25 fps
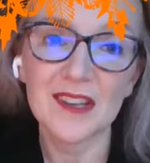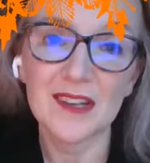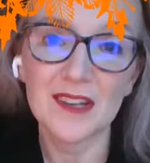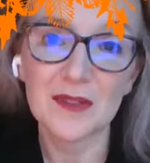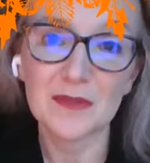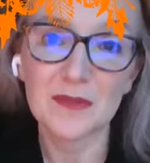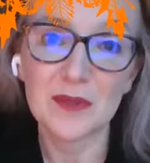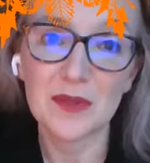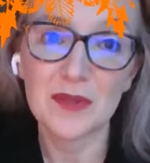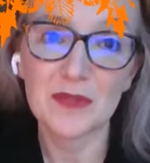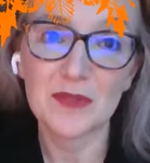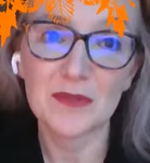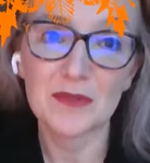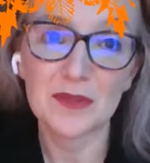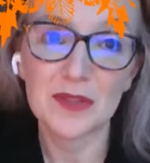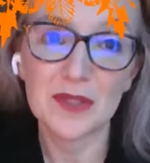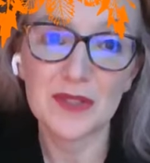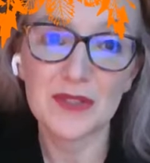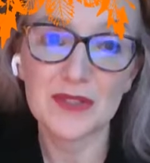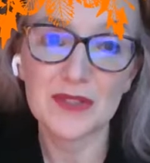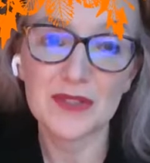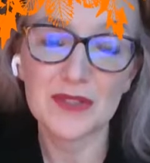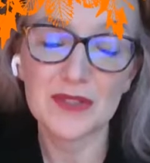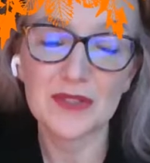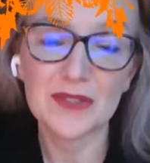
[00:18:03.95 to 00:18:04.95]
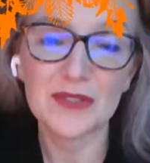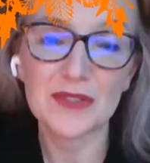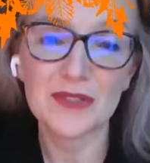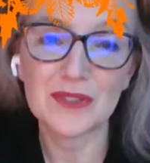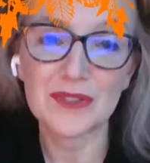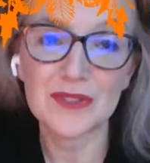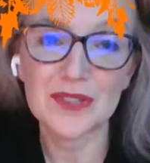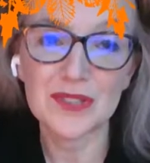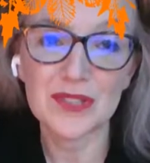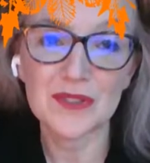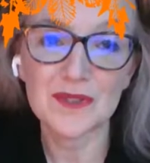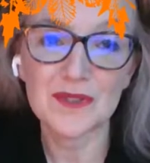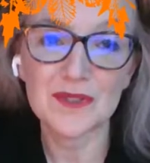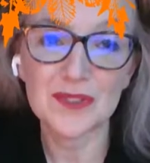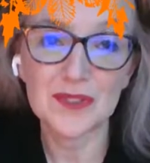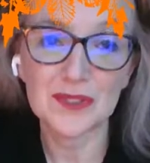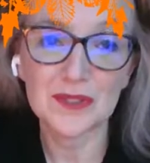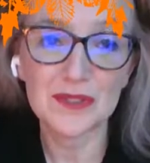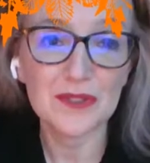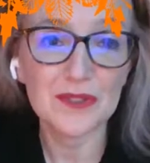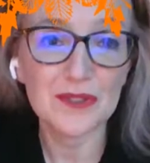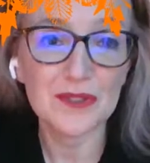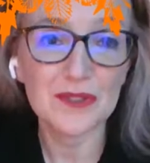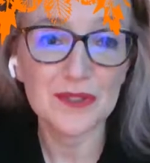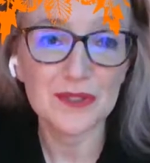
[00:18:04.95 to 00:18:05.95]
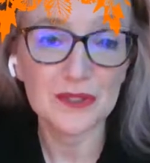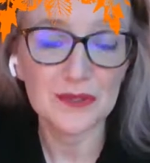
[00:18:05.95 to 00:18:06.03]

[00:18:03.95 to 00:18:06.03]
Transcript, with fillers: a computer read to your stuff to you